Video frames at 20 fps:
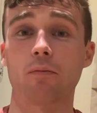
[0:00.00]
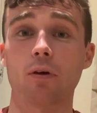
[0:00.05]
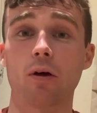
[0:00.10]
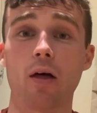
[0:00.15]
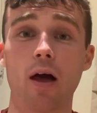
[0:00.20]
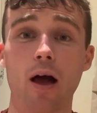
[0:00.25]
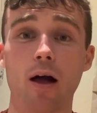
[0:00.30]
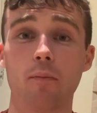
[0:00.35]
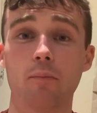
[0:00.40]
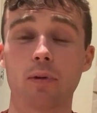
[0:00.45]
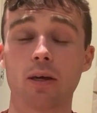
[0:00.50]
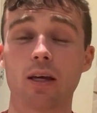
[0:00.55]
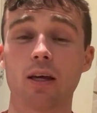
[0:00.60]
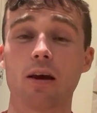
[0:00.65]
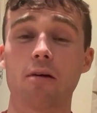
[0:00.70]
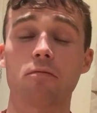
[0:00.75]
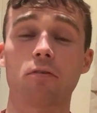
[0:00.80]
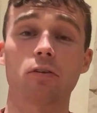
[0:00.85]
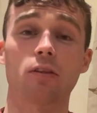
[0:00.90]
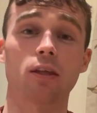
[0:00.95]
they'll help me,
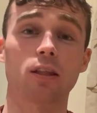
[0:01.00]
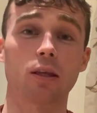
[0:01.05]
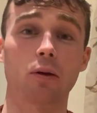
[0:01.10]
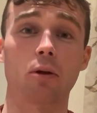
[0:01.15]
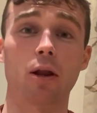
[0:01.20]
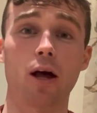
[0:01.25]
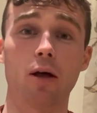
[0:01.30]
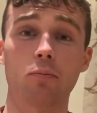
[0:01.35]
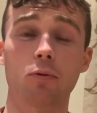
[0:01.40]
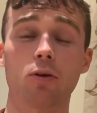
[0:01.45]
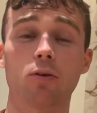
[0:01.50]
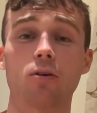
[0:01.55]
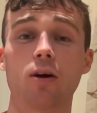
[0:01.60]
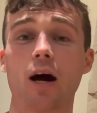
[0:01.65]
if you think they would help you.